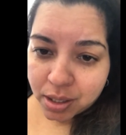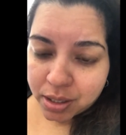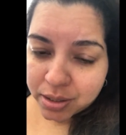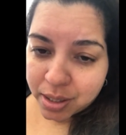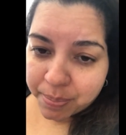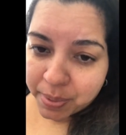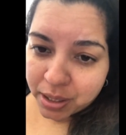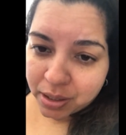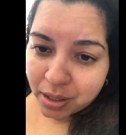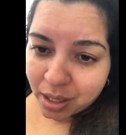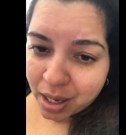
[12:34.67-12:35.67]
And I was like,
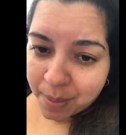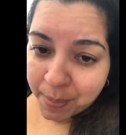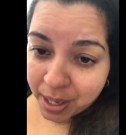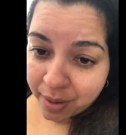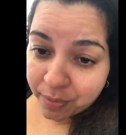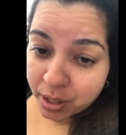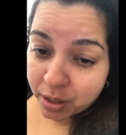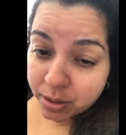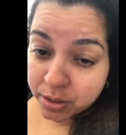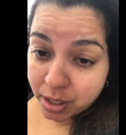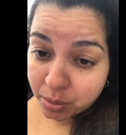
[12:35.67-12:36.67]
but I may have
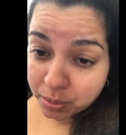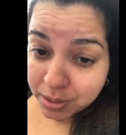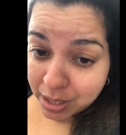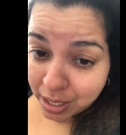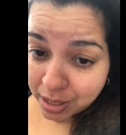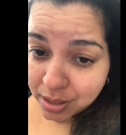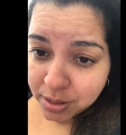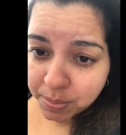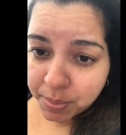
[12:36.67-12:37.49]
regular cycle days,